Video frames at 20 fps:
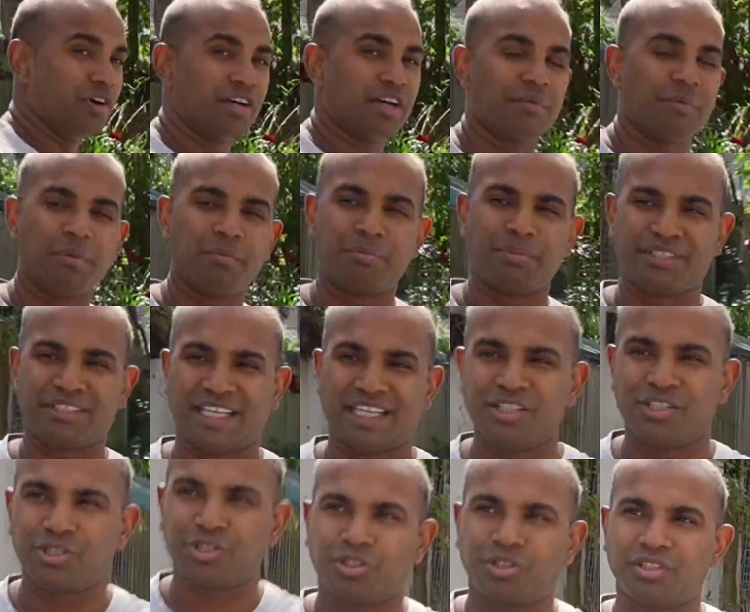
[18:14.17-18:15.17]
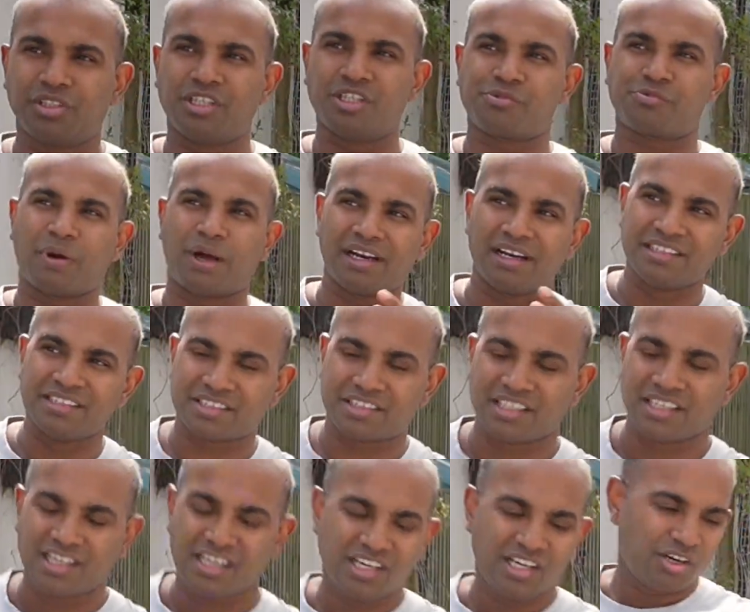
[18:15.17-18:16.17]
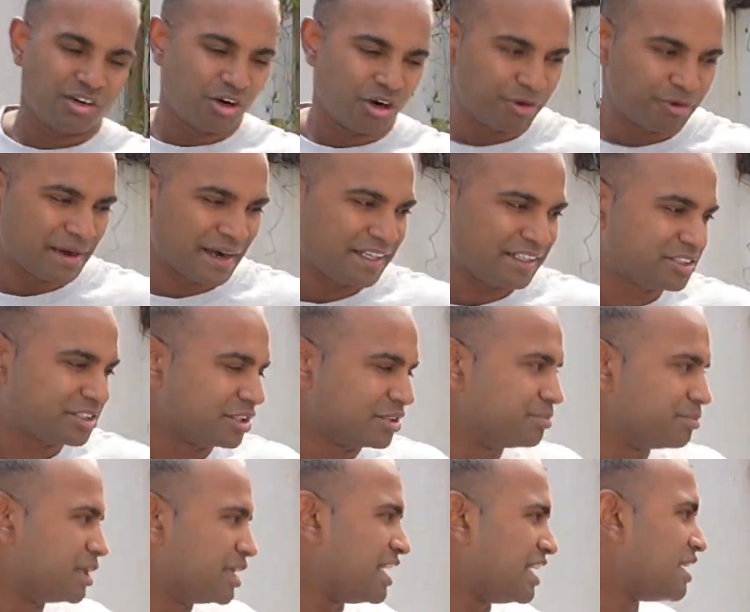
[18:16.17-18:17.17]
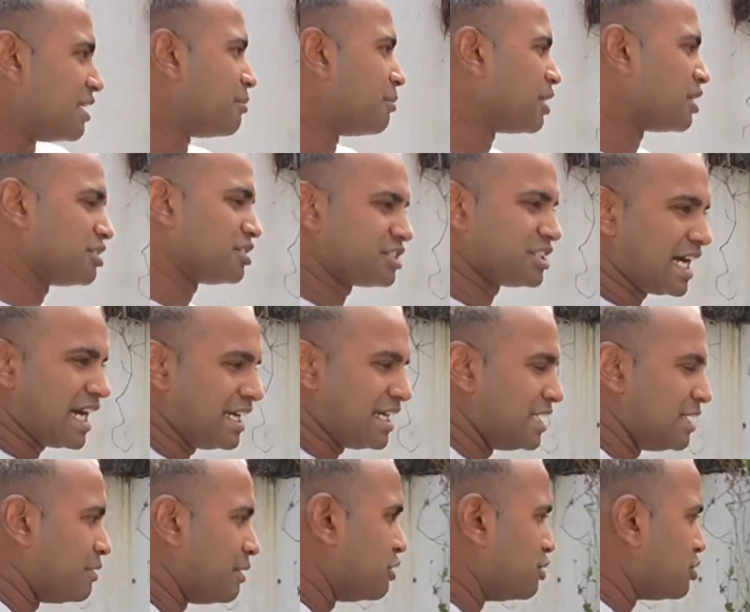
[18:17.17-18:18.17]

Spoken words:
They want potential as well as already done, but then they want to add their own